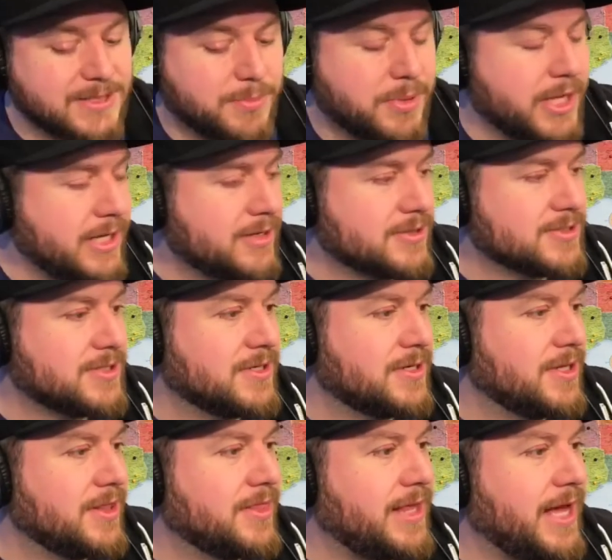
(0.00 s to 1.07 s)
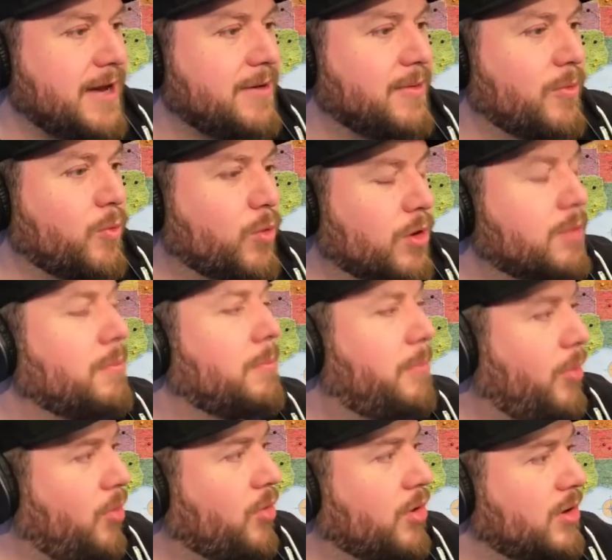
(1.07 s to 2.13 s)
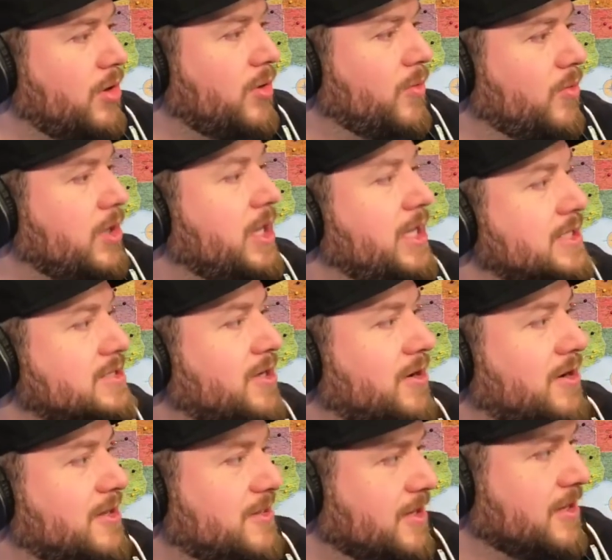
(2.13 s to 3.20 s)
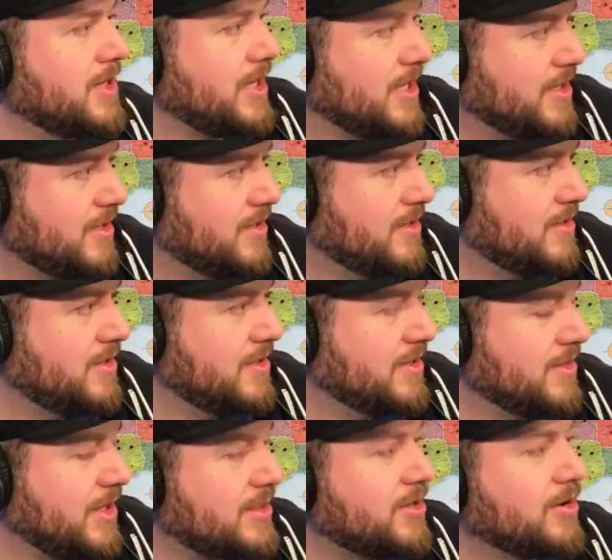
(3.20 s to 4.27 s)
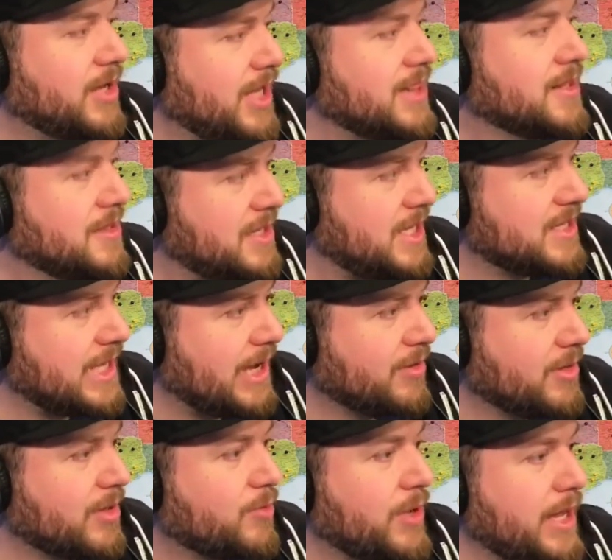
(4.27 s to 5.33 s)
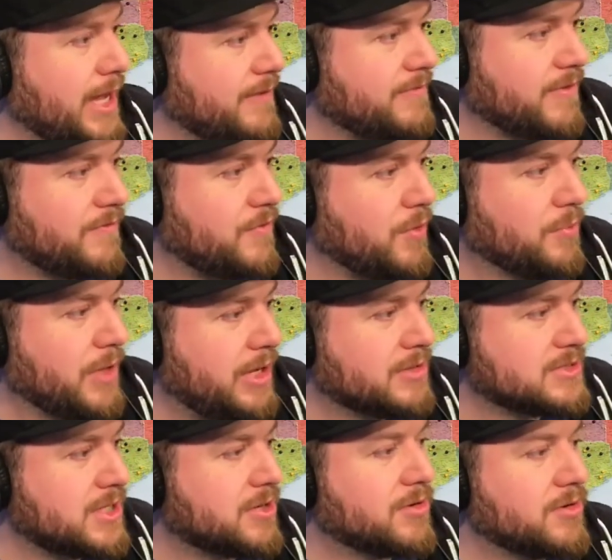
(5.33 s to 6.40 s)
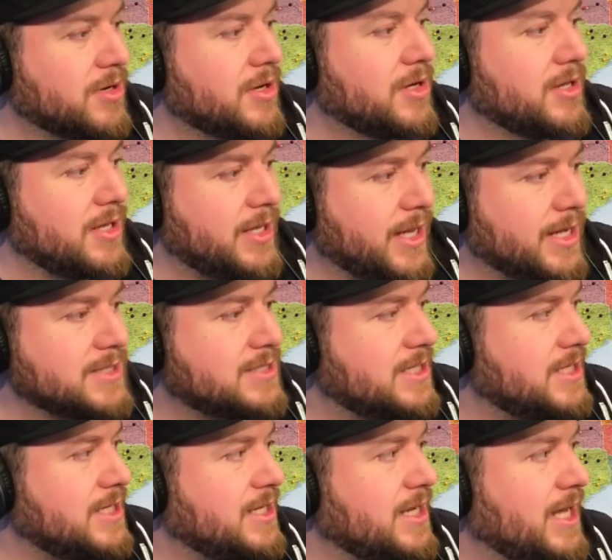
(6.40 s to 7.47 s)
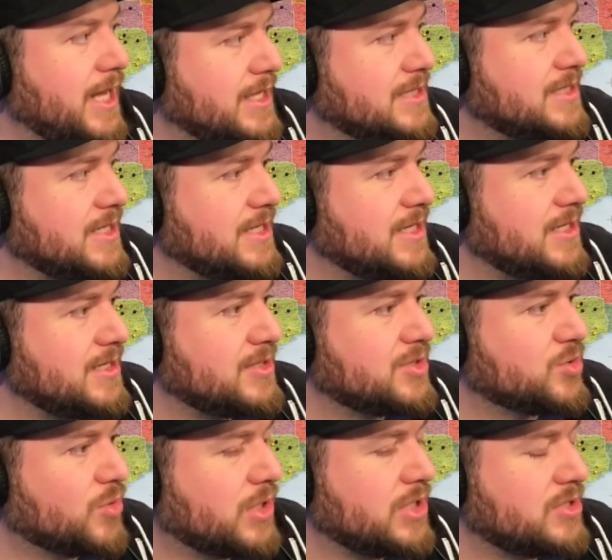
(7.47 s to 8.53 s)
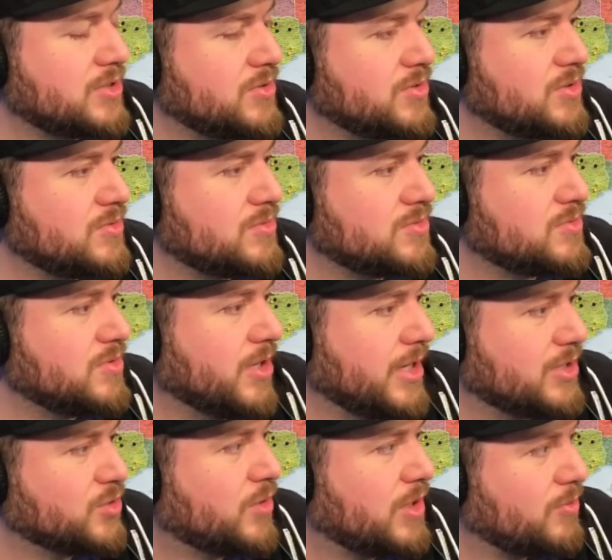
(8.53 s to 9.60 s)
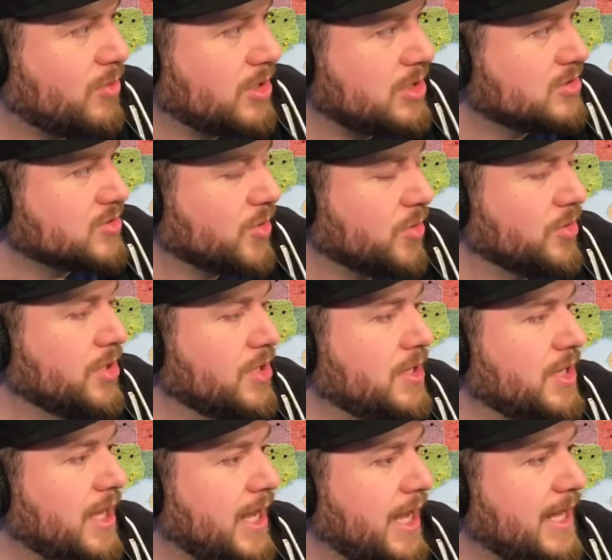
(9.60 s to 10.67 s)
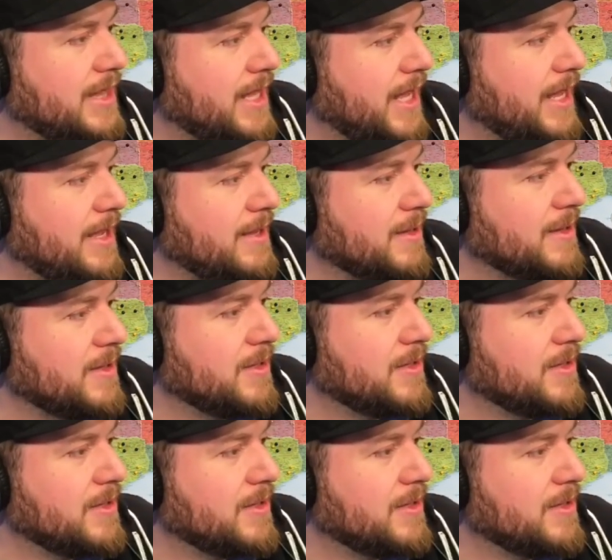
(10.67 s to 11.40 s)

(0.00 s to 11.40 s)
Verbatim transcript: of players that weren't born when he started in the league. Right. Like they're in the league now. Like we have a few players that are 19, 18, 22, like 21 years old and they